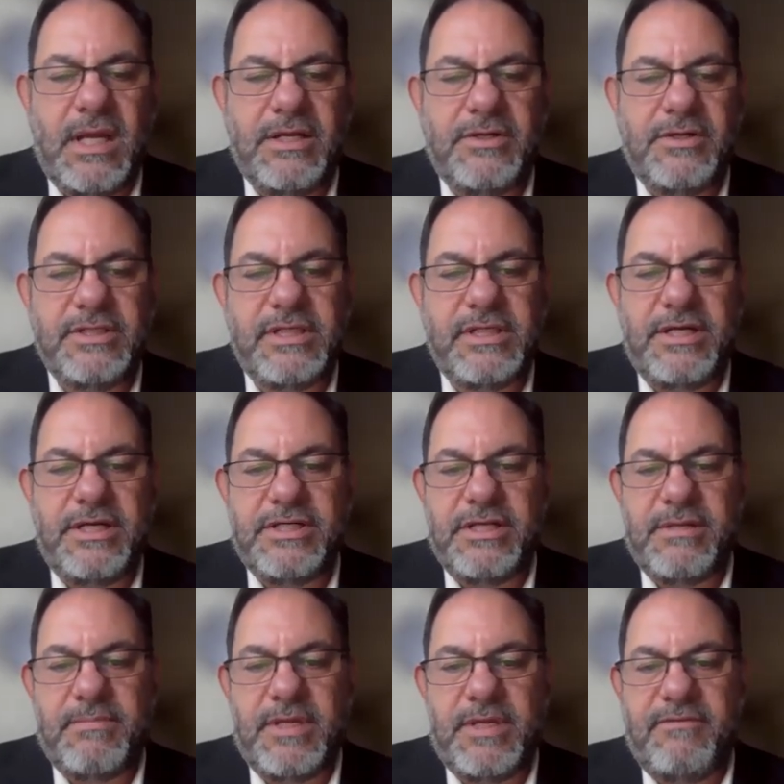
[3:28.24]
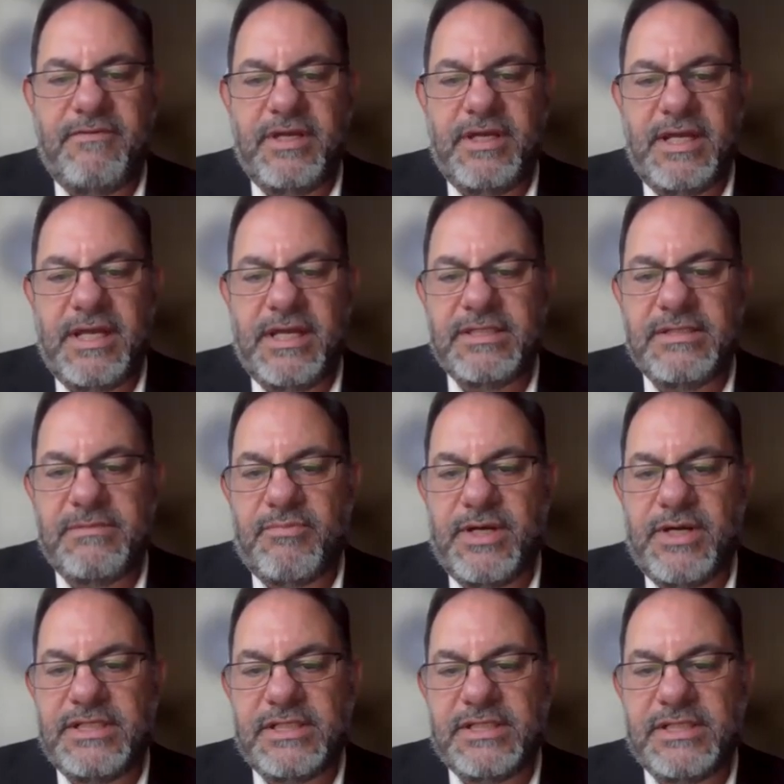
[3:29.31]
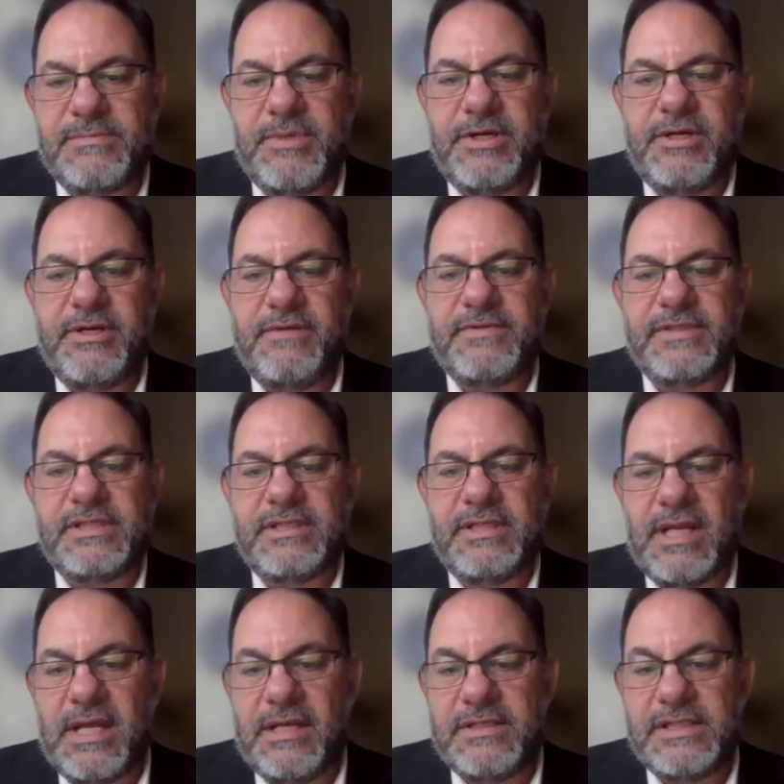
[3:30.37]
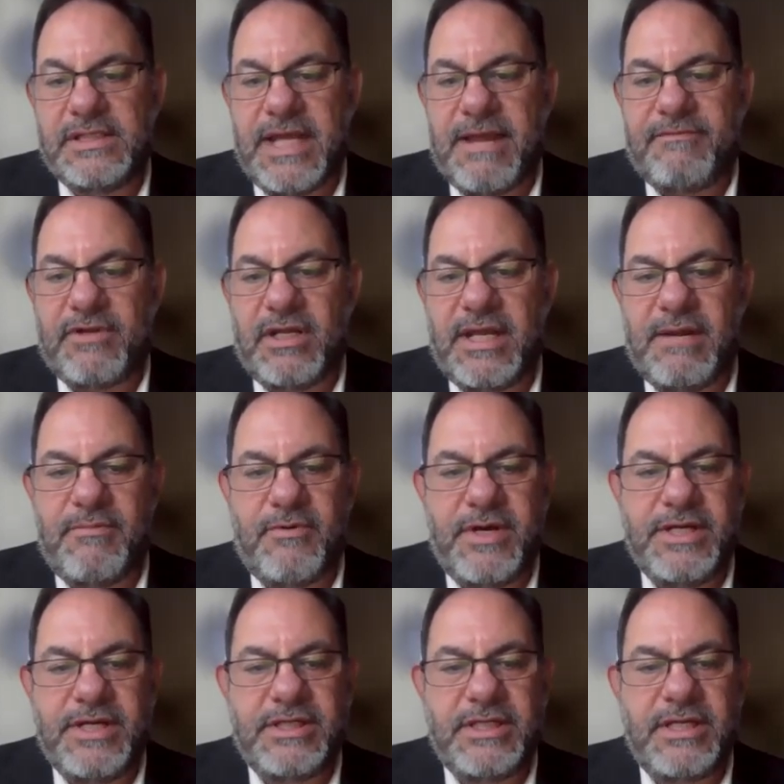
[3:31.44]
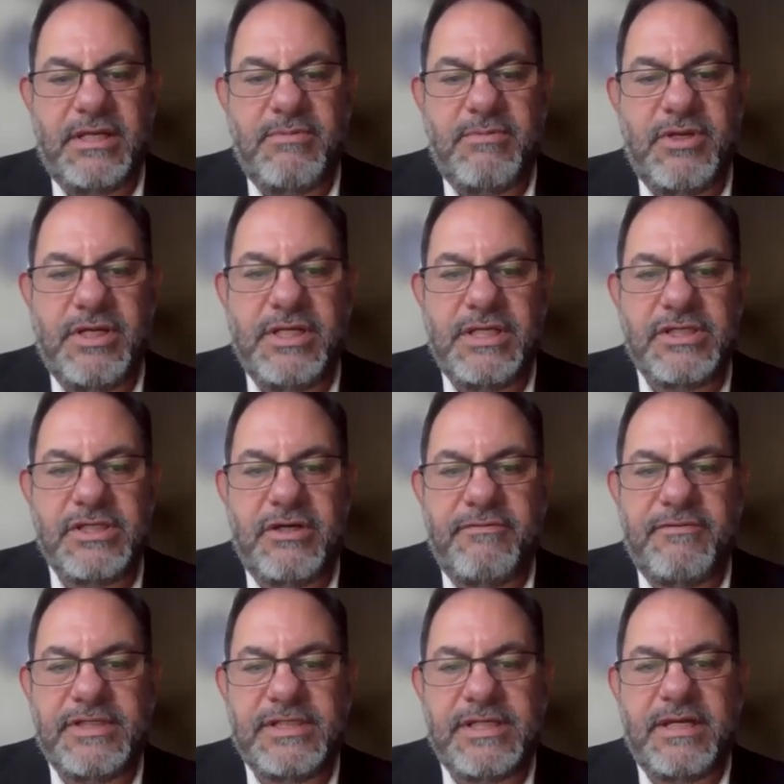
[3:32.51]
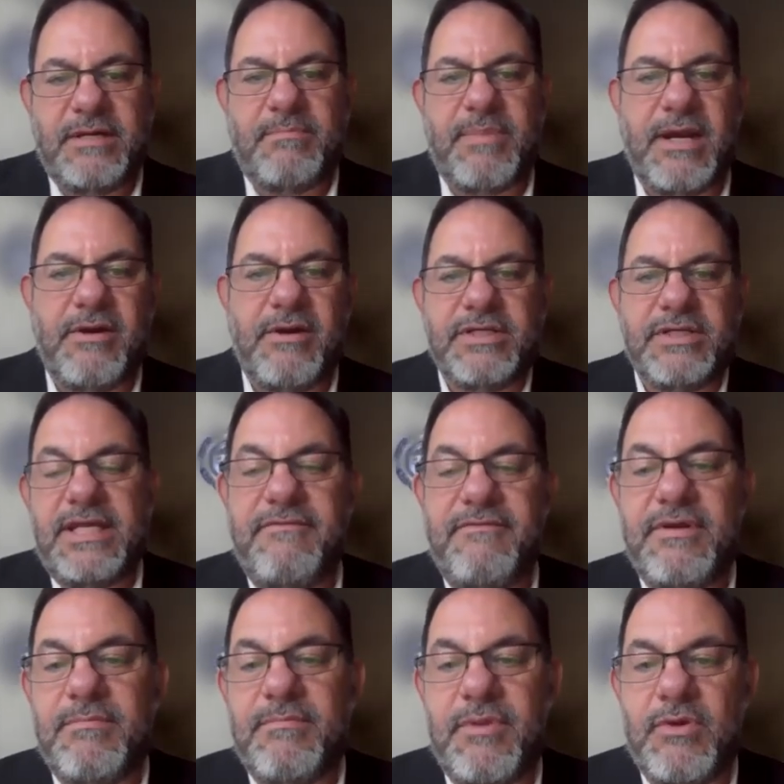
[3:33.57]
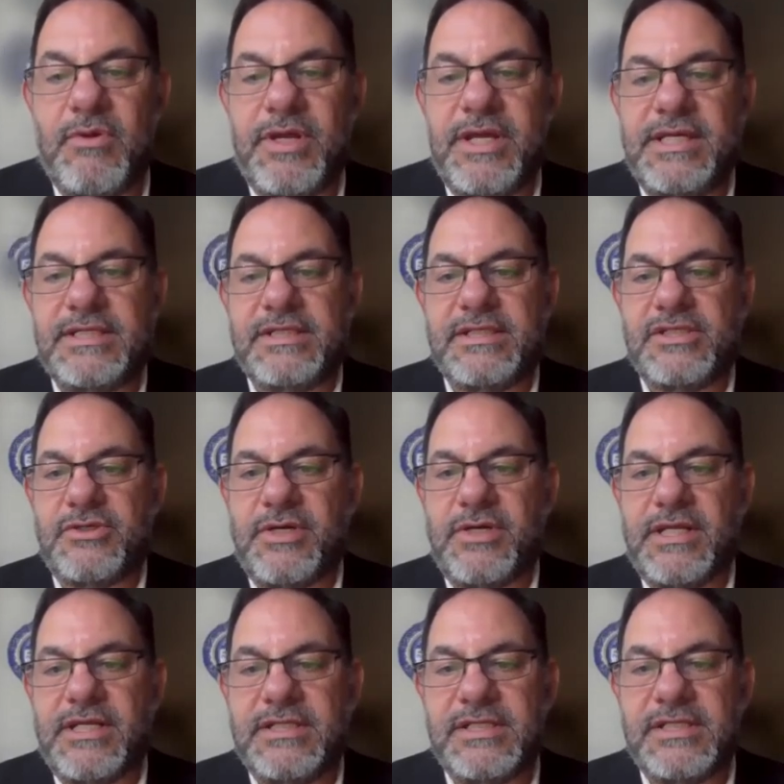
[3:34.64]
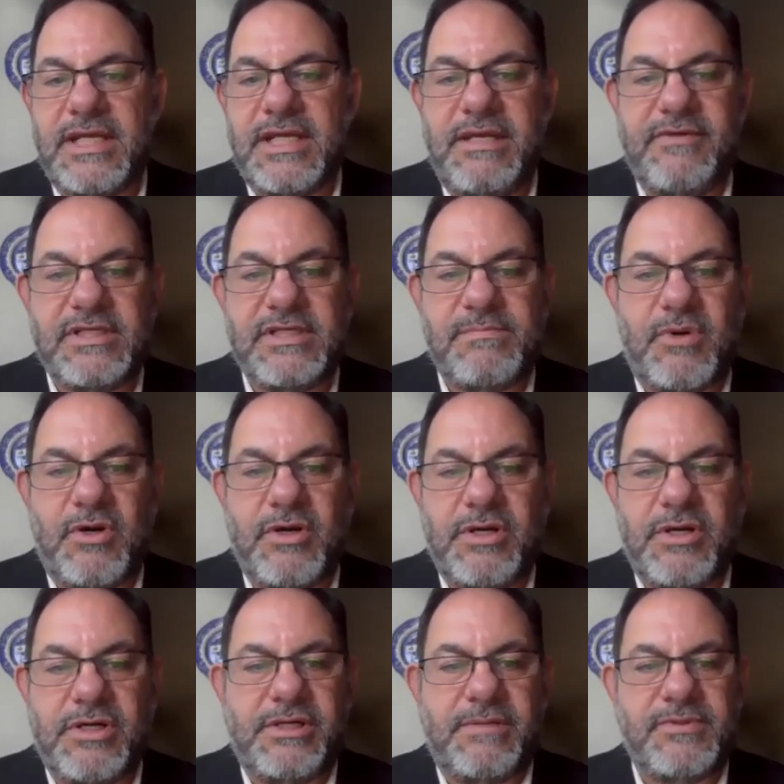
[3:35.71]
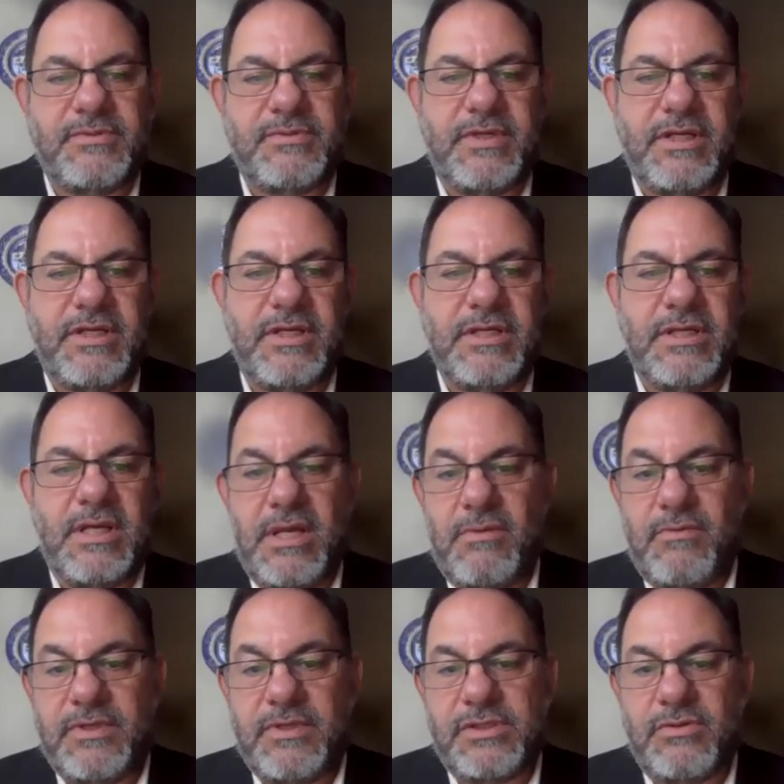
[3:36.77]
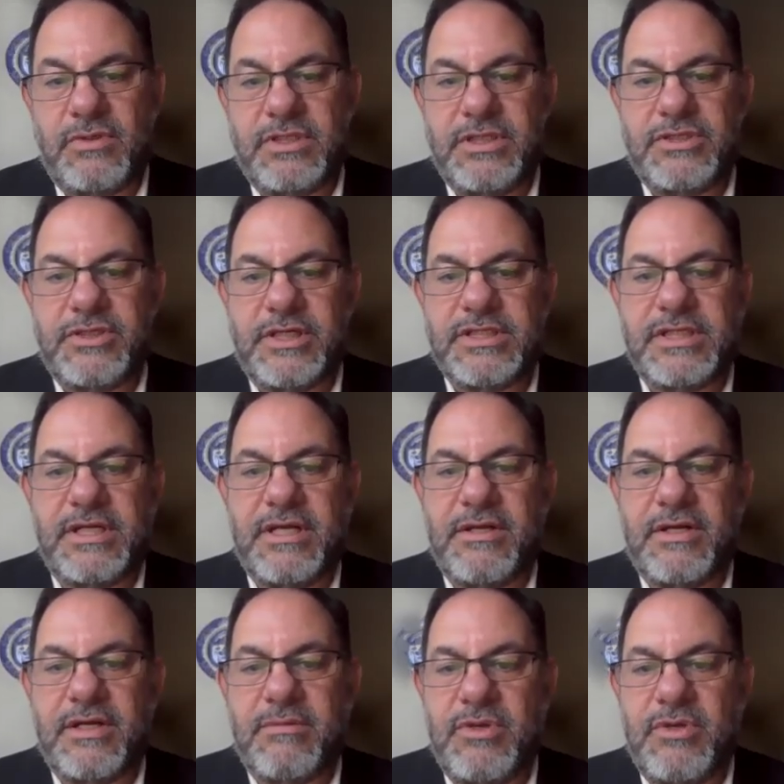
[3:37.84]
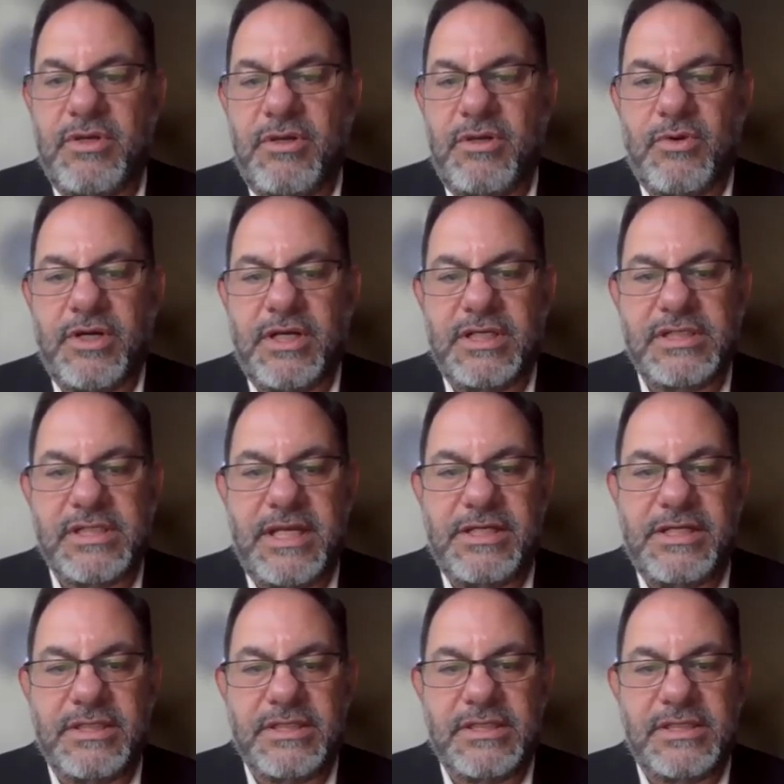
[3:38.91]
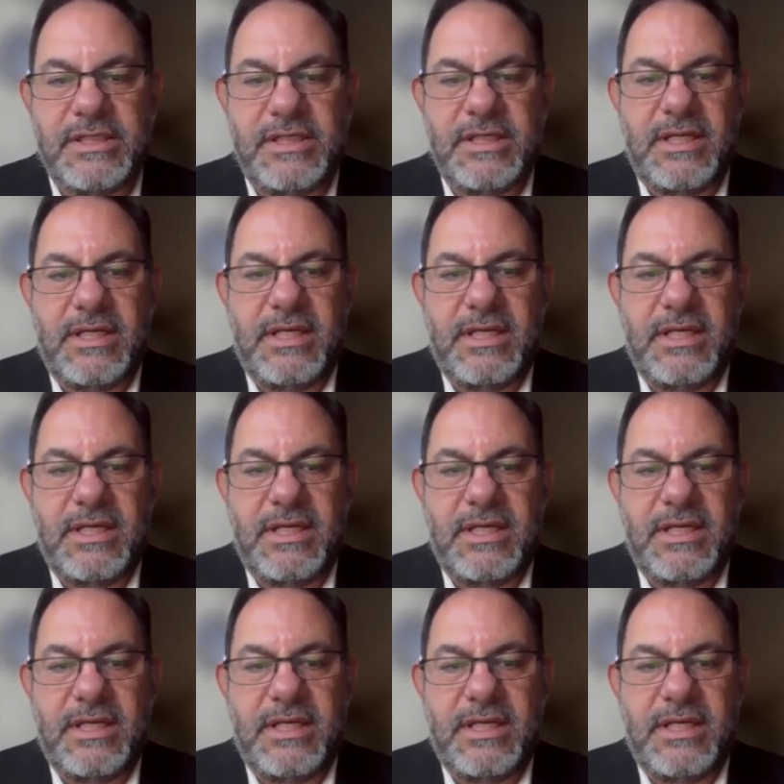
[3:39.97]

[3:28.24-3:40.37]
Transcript: Under his leadership, EVIT has embraced a spirit of staff collaboration and community service that empowers EVIT employees and strengthens EVIT's partnerships with school districts and other community organizations.